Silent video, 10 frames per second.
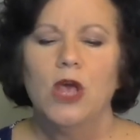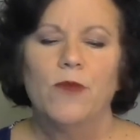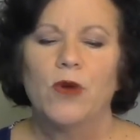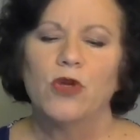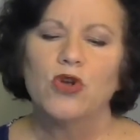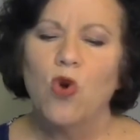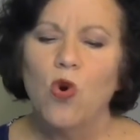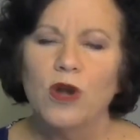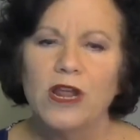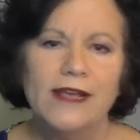But
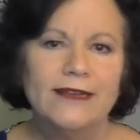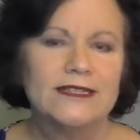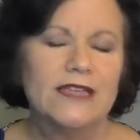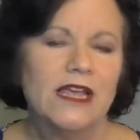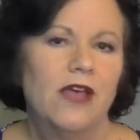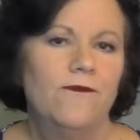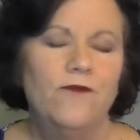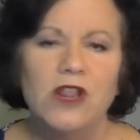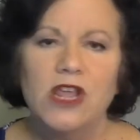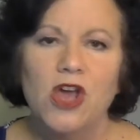recordings,
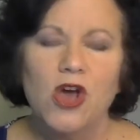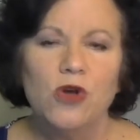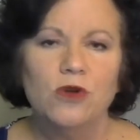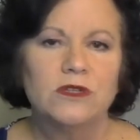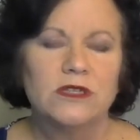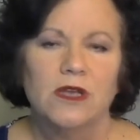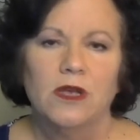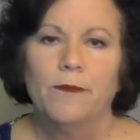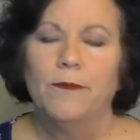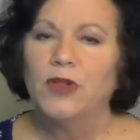videos,
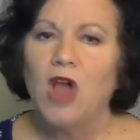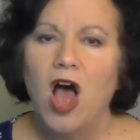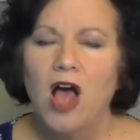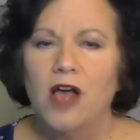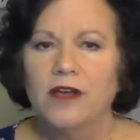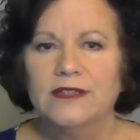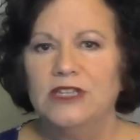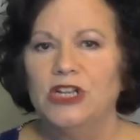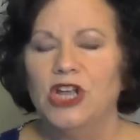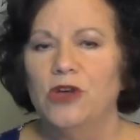blogs,
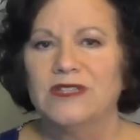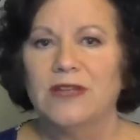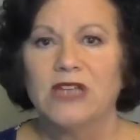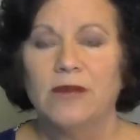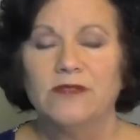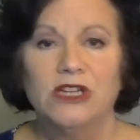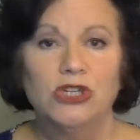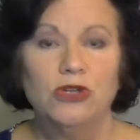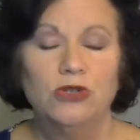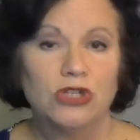sometimes I
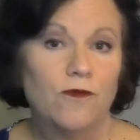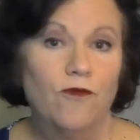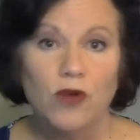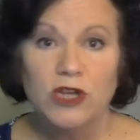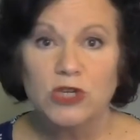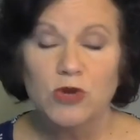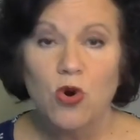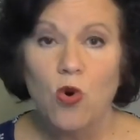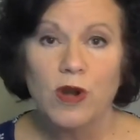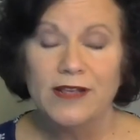do just voice
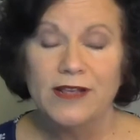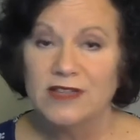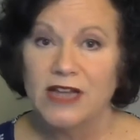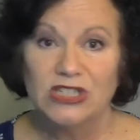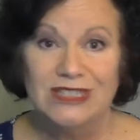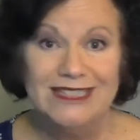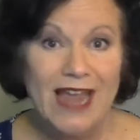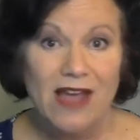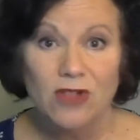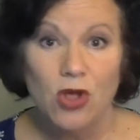recordings and I just
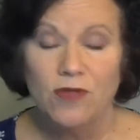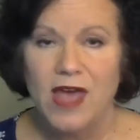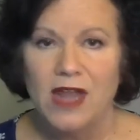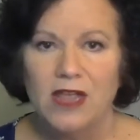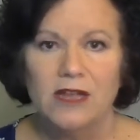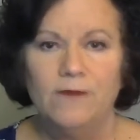download that in.